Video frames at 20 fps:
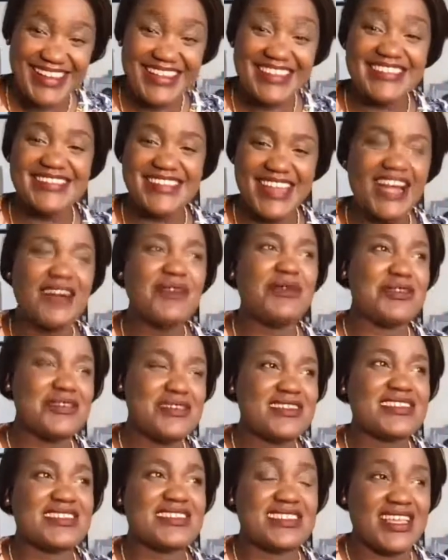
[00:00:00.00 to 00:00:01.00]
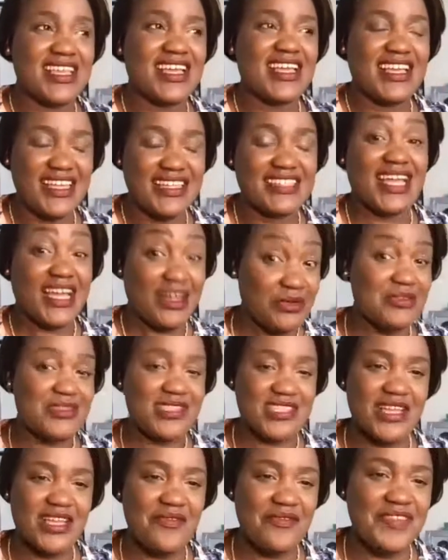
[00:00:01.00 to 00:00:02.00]
That was
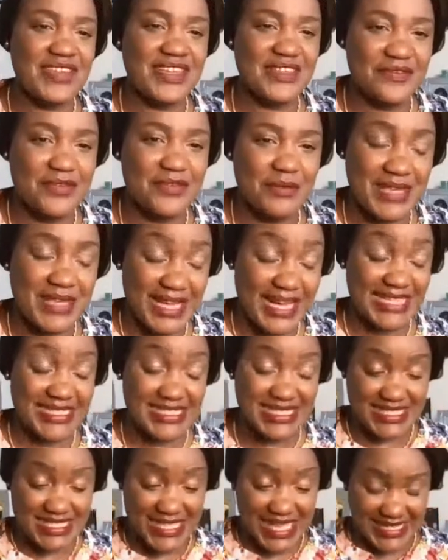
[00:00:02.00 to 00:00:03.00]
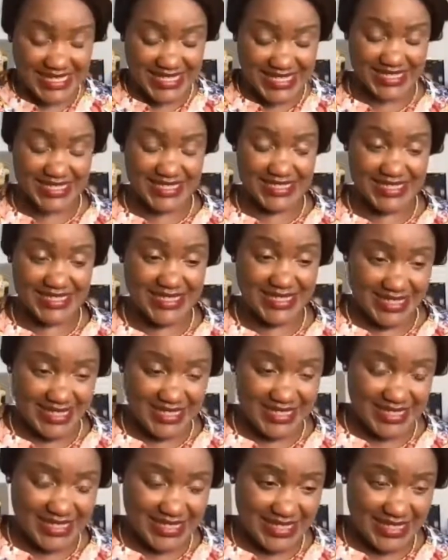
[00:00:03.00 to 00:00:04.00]
something for me. I sat
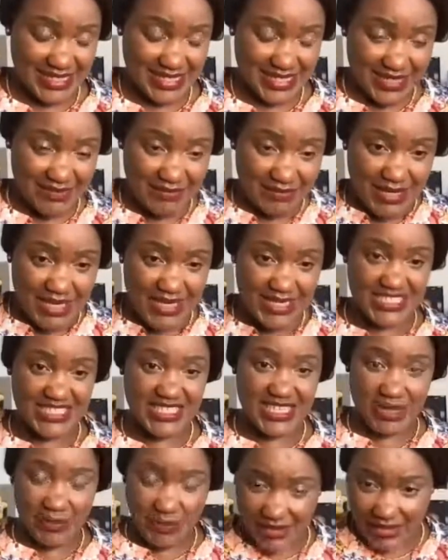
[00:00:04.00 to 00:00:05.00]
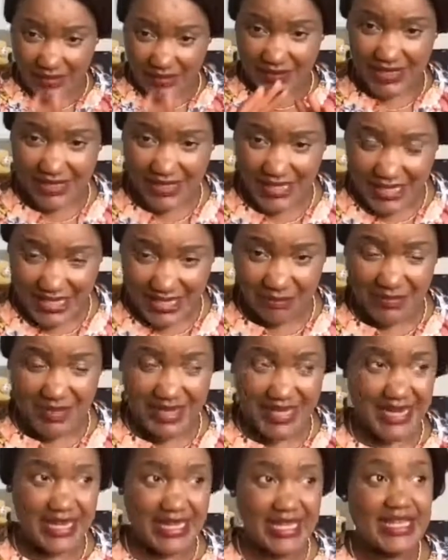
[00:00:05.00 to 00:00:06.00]
in my chair when I read the
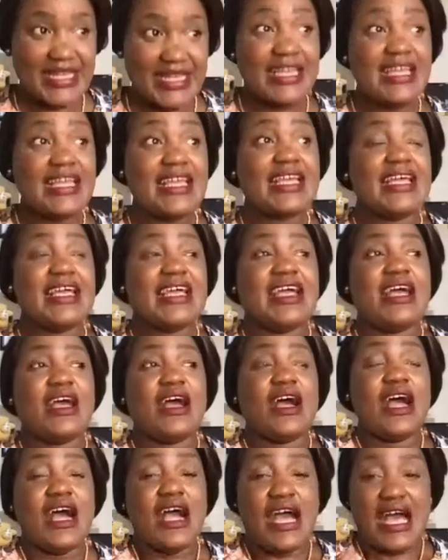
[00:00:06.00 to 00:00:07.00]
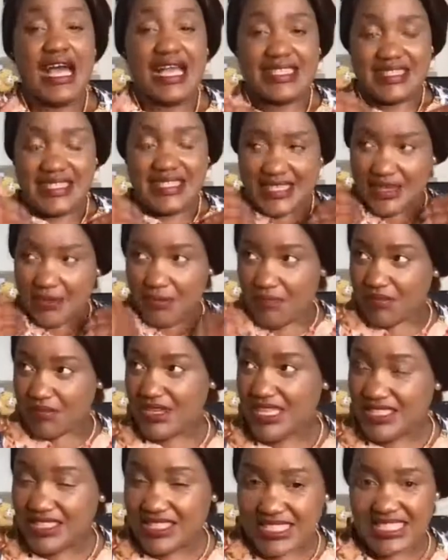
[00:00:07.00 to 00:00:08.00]
email. I take a
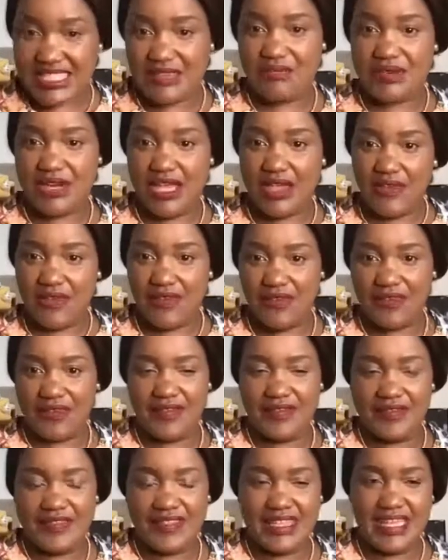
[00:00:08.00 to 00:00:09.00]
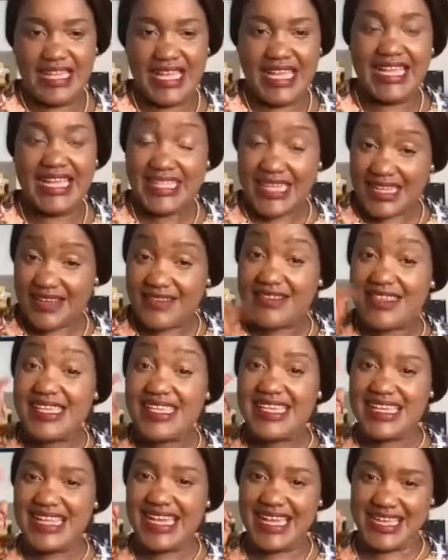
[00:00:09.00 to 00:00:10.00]
deep breath, and I
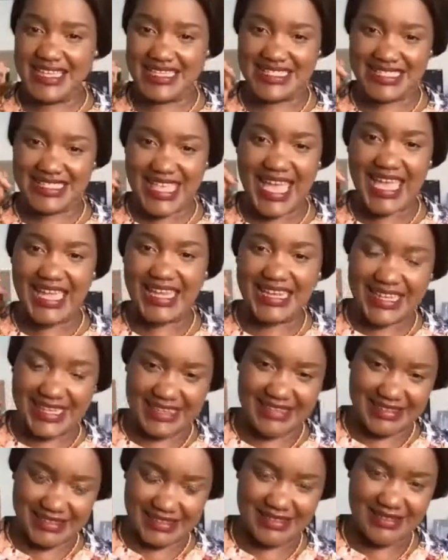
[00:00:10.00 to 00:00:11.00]
realized then